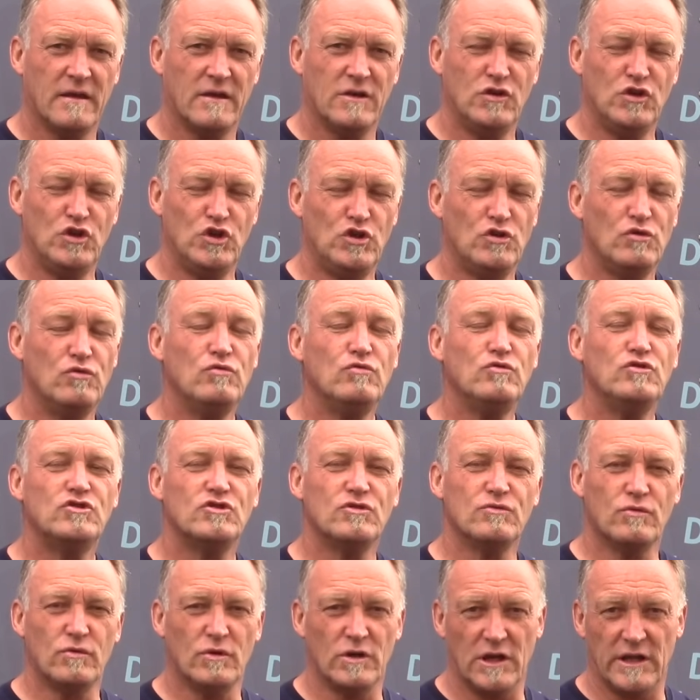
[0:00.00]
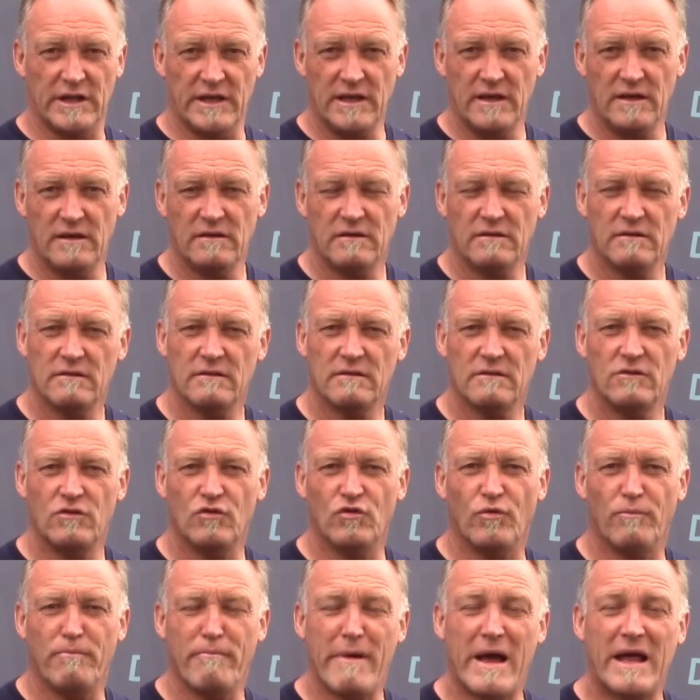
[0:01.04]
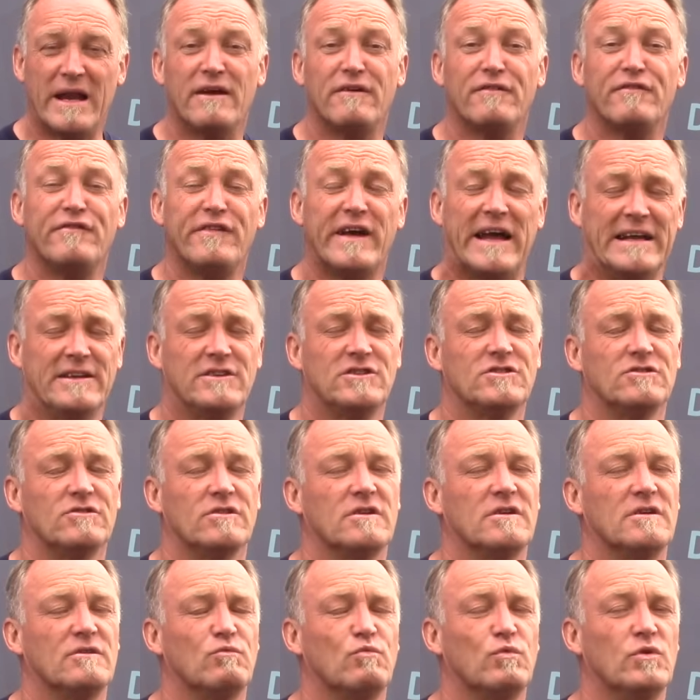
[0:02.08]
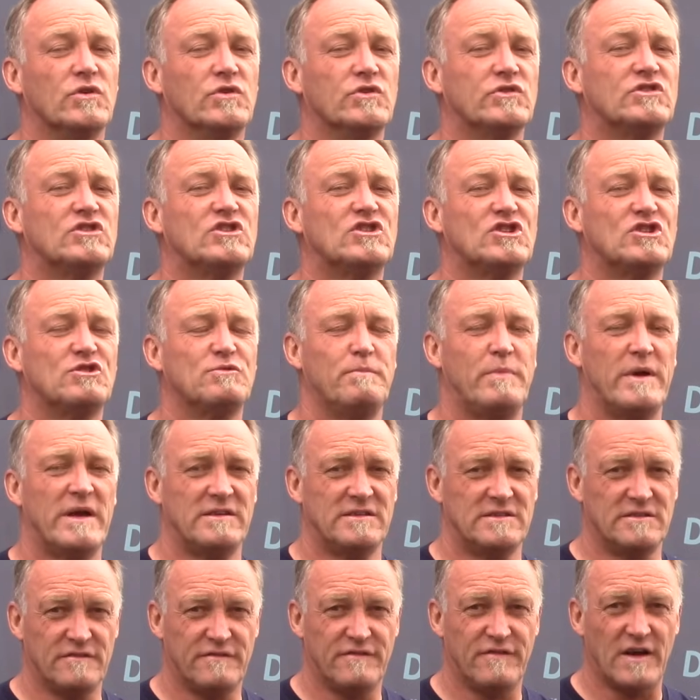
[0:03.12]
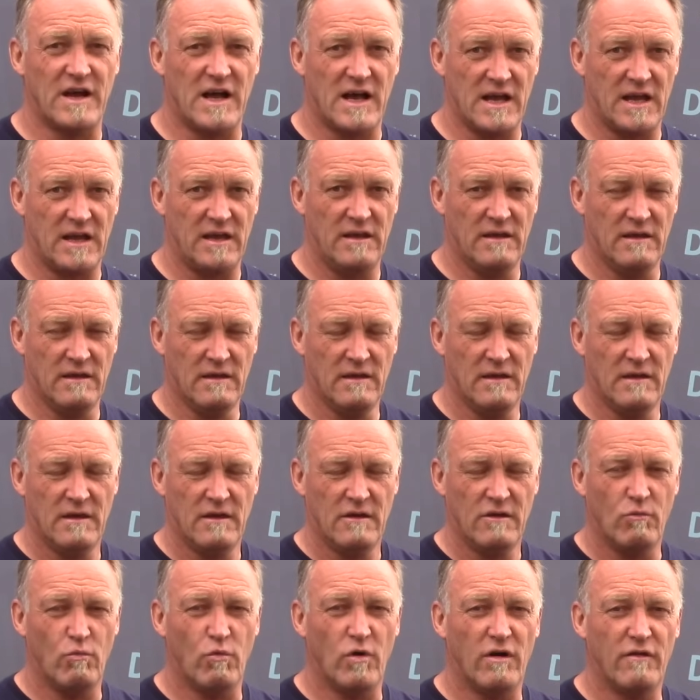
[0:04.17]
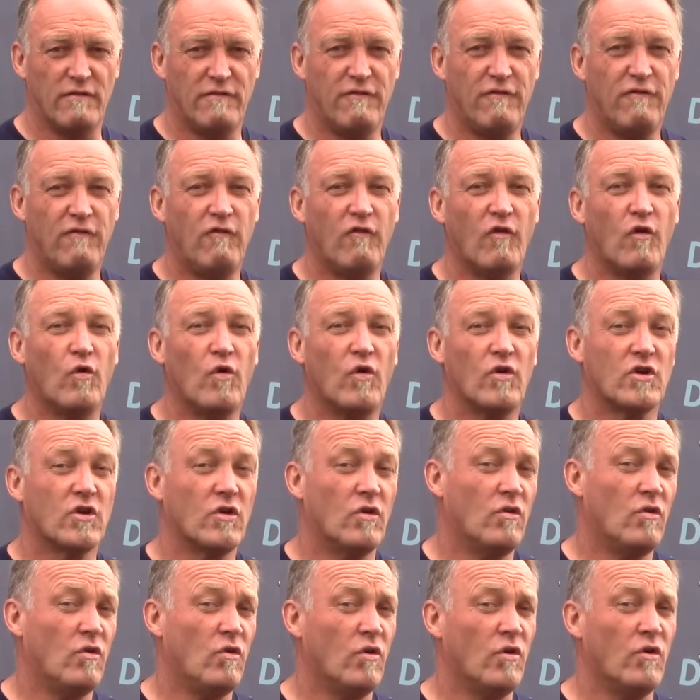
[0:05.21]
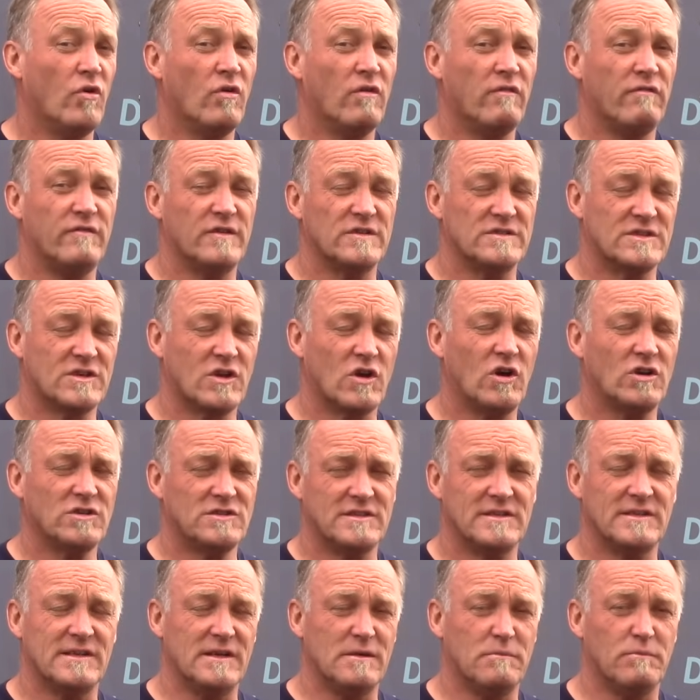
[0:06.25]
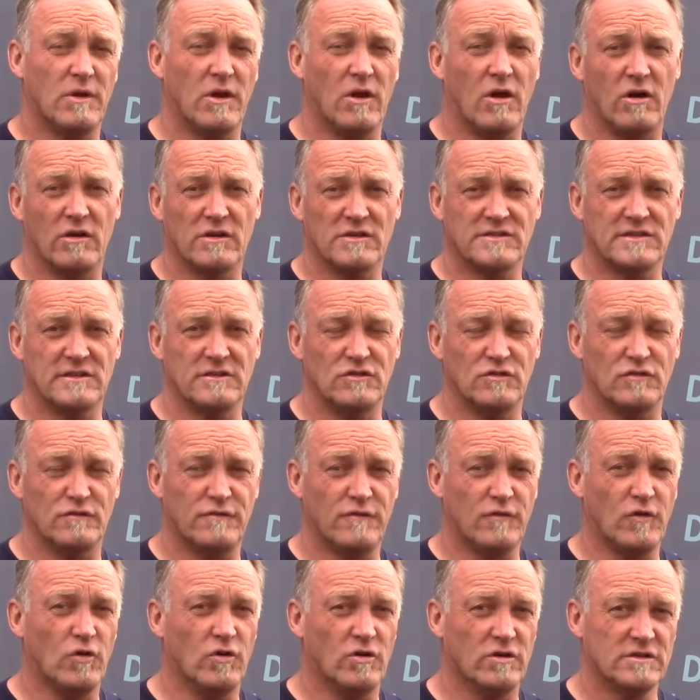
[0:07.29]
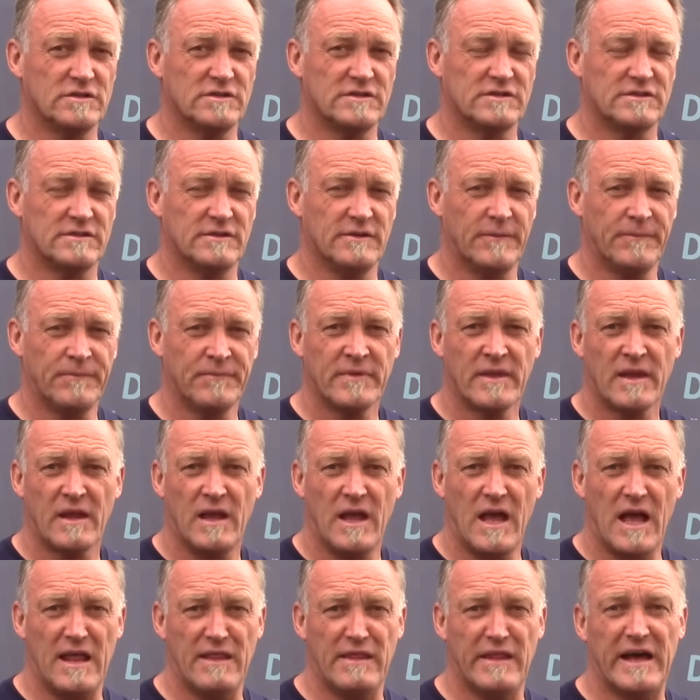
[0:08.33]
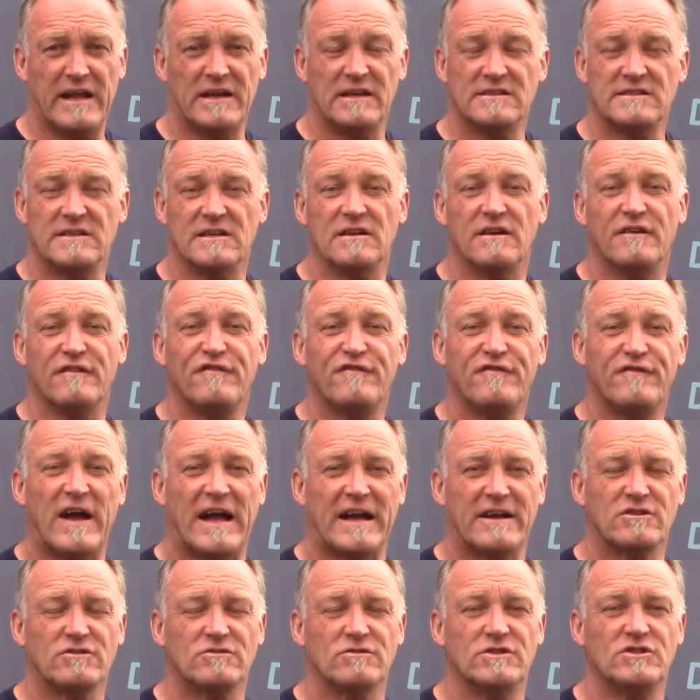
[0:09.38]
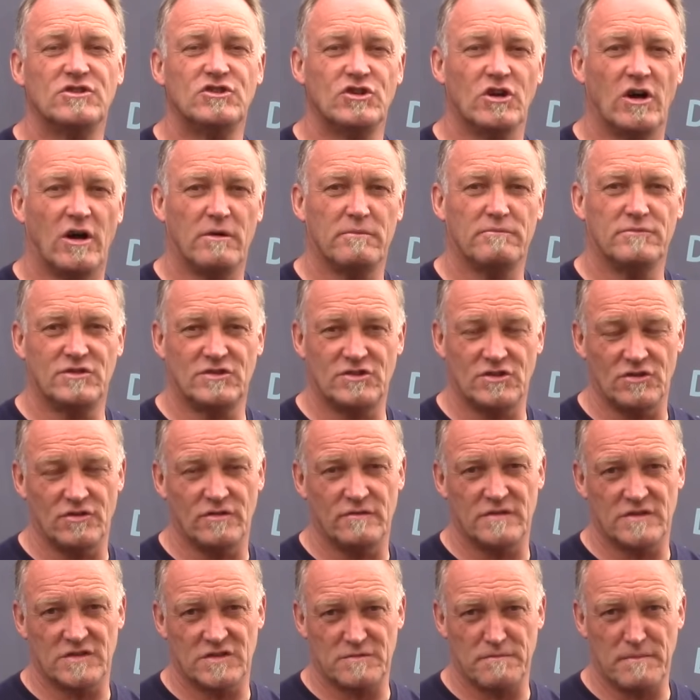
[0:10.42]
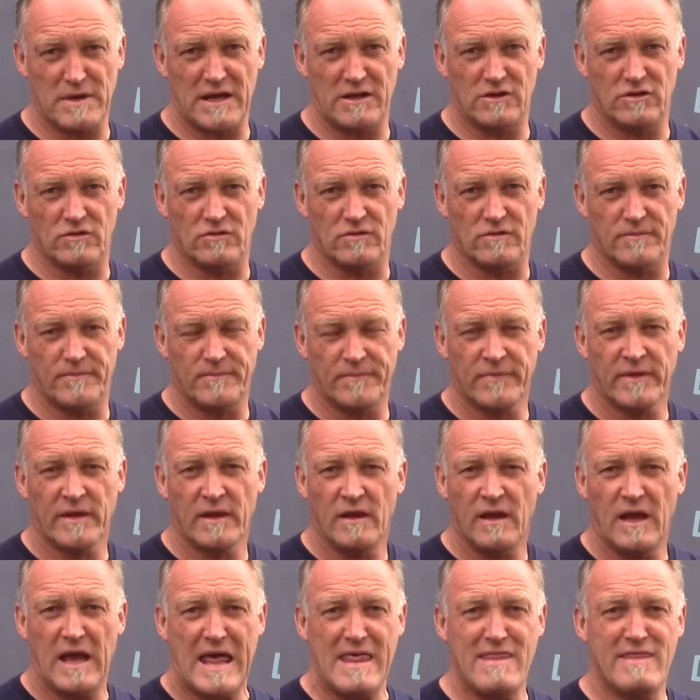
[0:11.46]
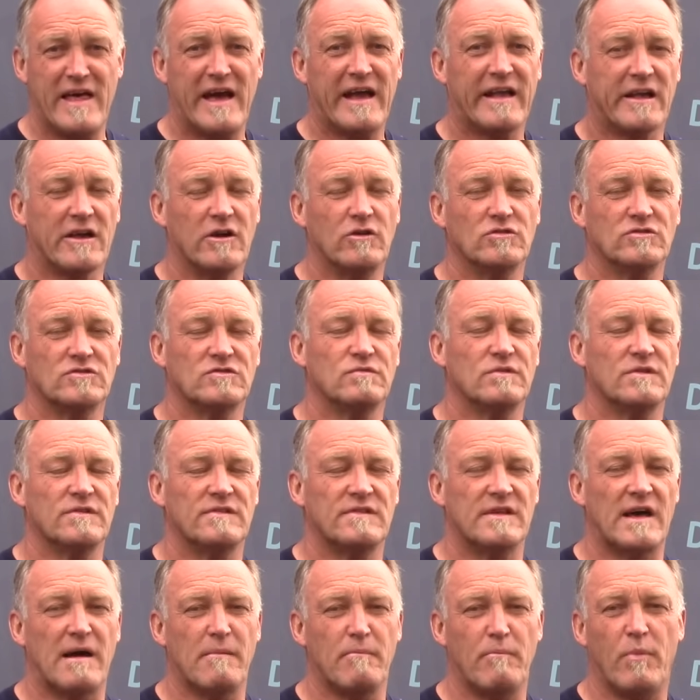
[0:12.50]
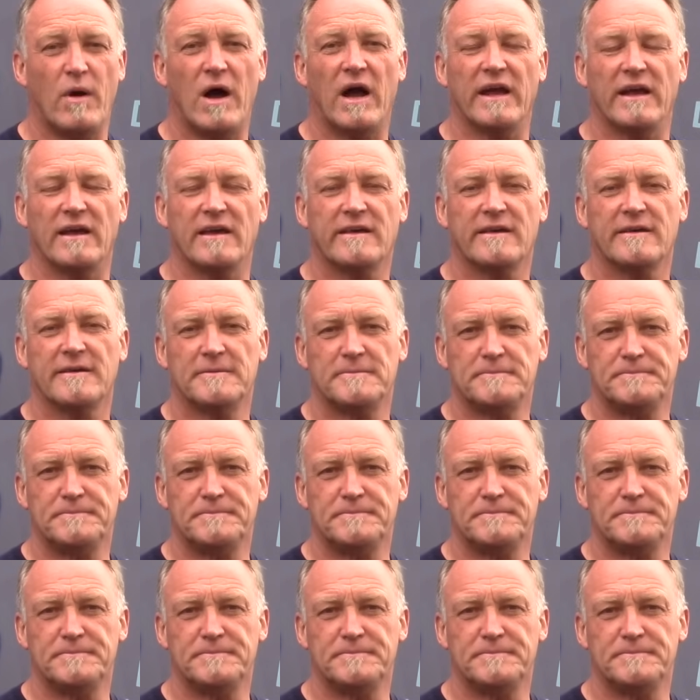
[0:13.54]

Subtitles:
usually your manufacturer will specify what fork oil viscosity belongs in your forks. And that is in a factory shop service manual. And that goes with that bike.